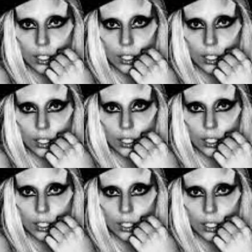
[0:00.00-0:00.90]

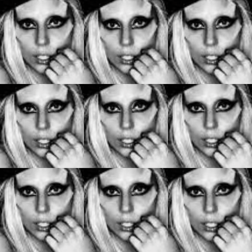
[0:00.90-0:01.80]

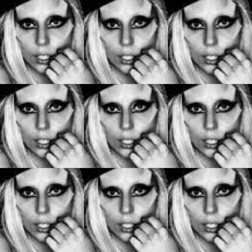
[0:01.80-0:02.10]
No one is speaking in this clip.